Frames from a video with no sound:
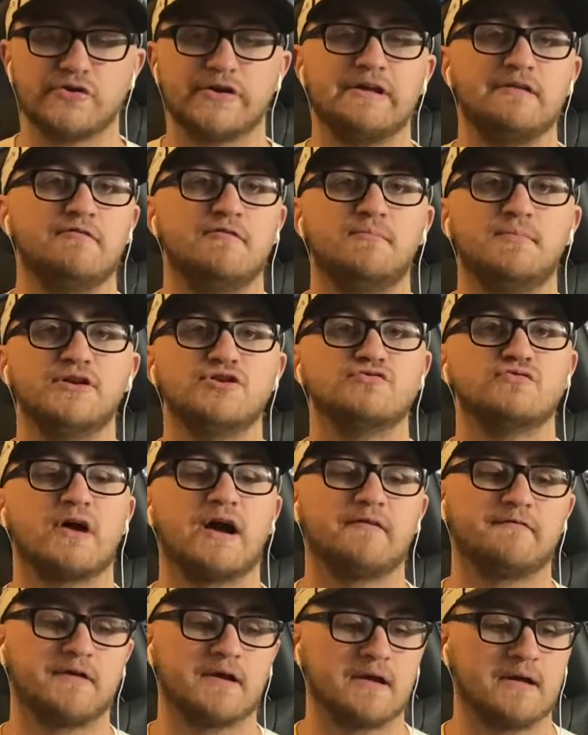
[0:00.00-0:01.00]
He will be
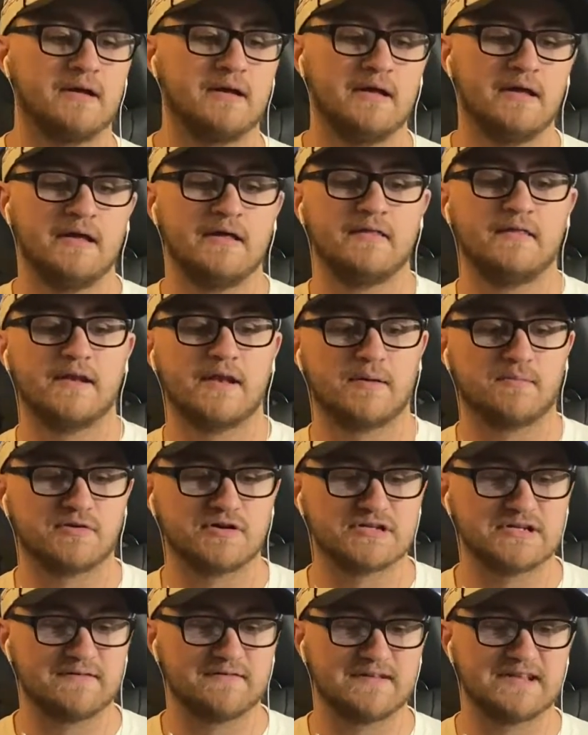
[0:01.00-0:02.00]
driving the number
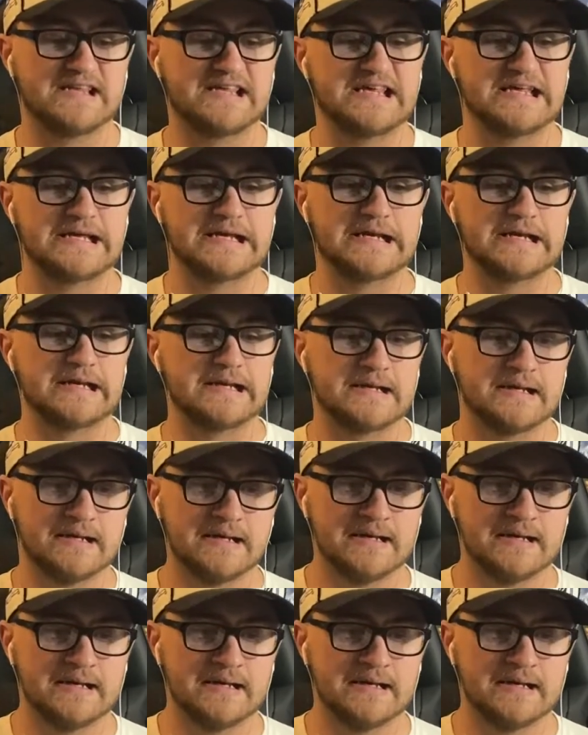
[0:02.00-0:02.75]
17